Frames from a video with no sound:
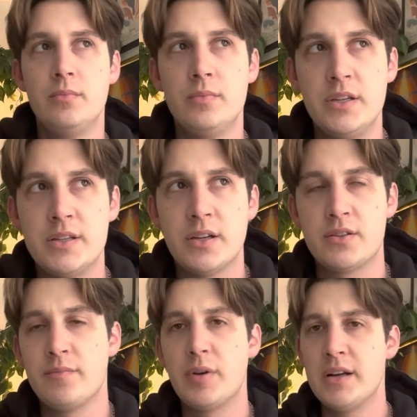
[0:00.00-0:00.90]
details
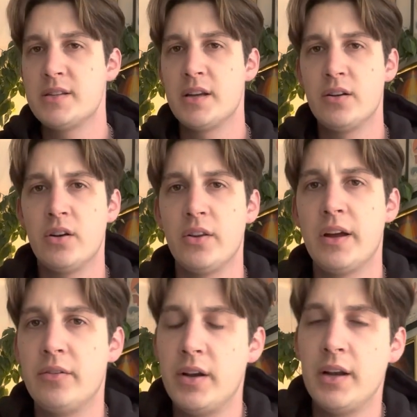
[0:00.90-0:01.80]
of pricing and all of
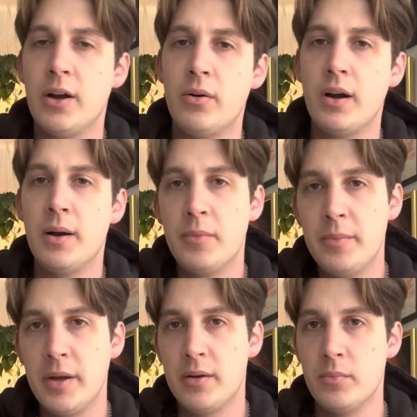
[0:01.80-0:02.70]
that right now. I'm going to
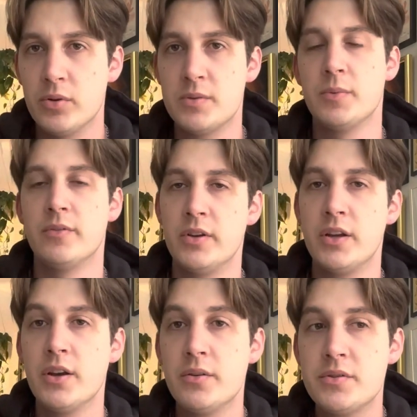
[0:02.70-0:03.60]
make multiple
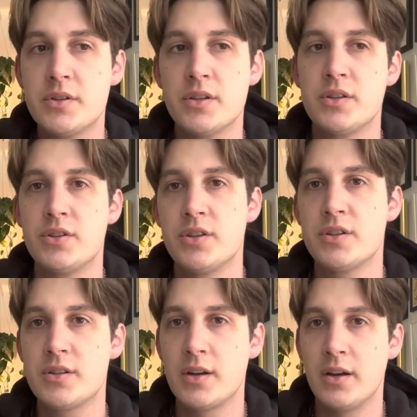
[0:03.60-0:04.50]
videos. This is
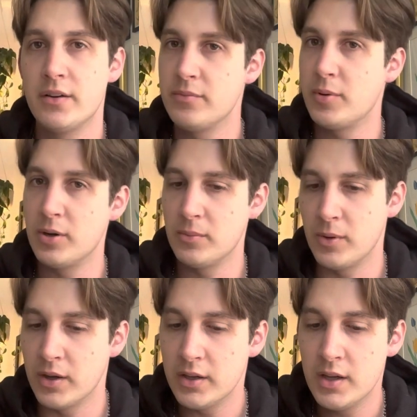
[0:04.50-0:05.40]
just kind of part
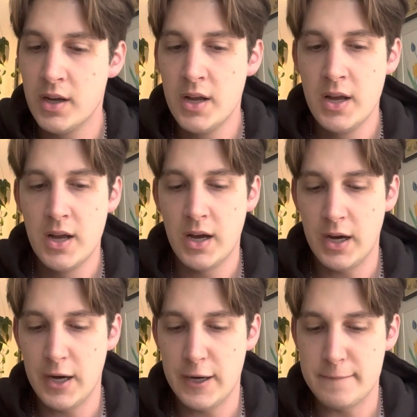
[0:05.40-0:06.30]
one.
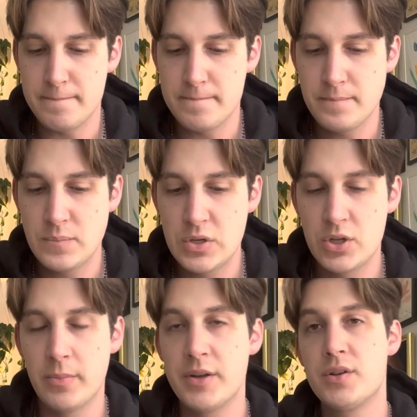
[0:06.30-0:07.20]
So
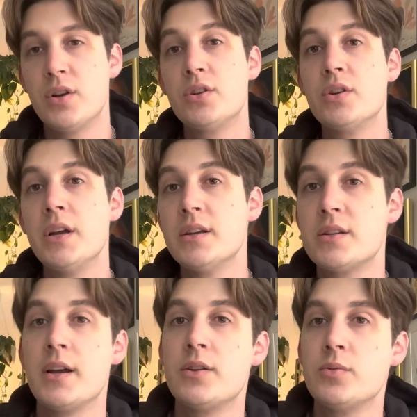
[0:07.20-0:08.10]
my surgery is
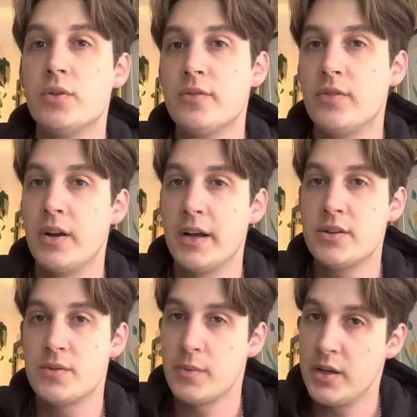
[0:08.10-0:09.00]
scheduled for
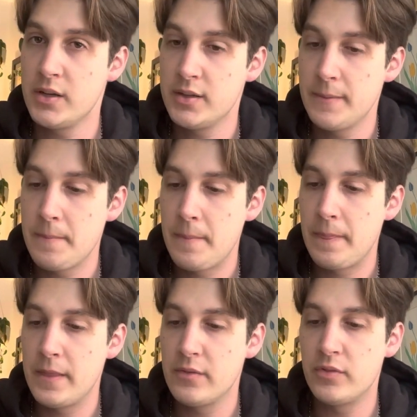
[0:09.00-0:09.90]
next week,
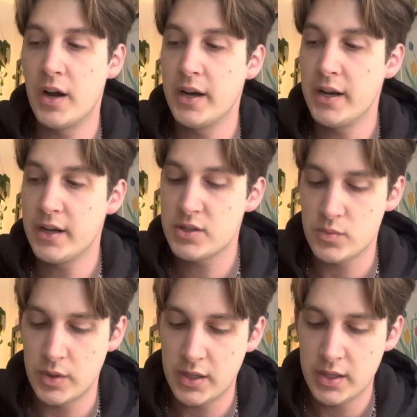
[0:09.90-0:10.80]
Friday next
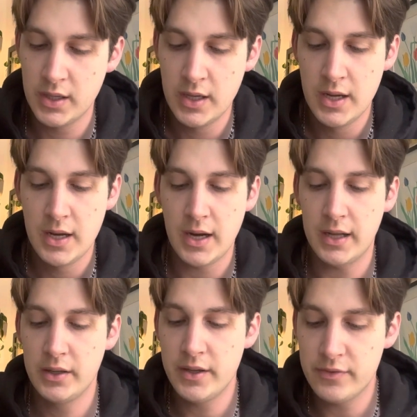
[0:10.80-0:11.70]
week. I
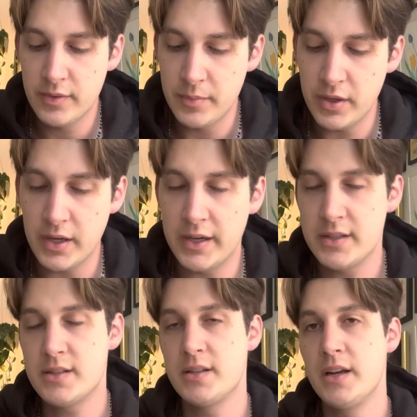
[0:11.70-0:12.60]
leave from the United
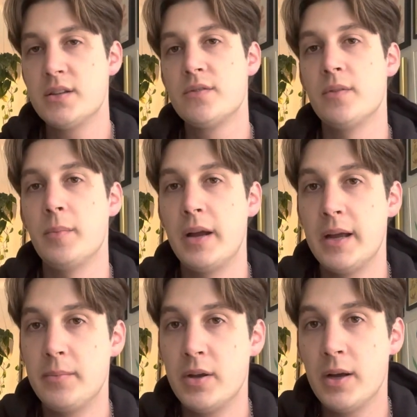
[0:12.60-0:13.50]
States from
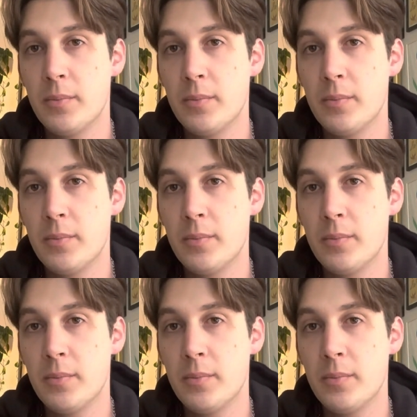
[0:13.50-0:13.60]
Miami